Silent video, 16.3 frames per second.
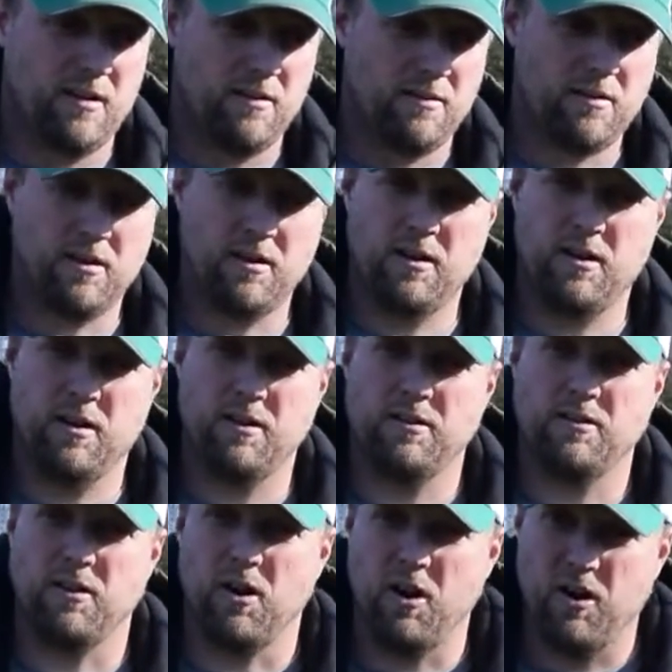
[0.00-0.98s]

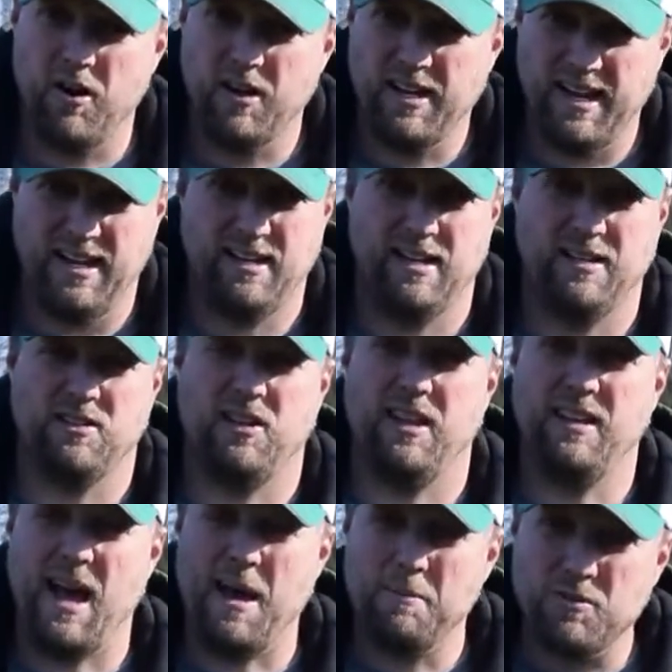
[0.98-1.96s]
the hurricane that
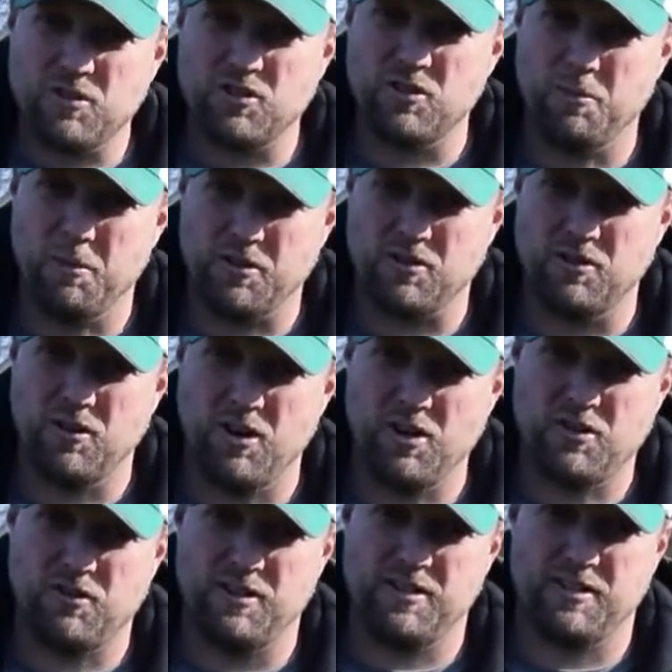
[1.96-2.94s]
damaged so much
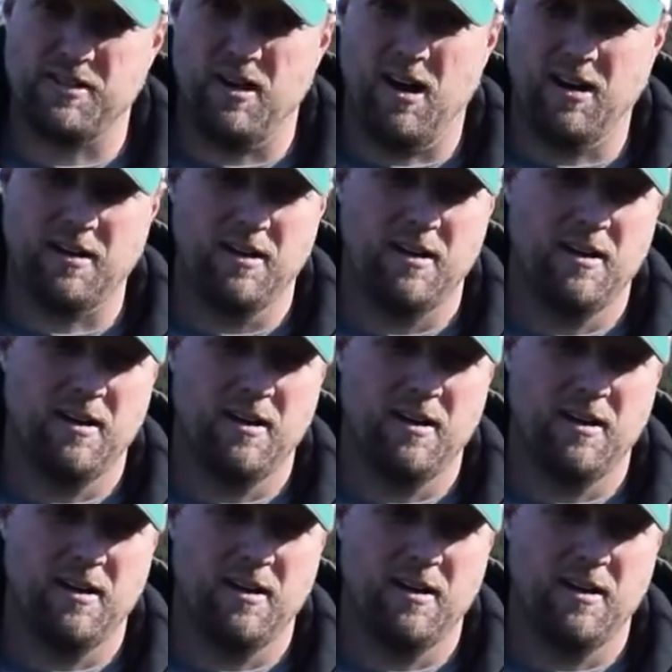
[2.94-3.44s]
nursery stock,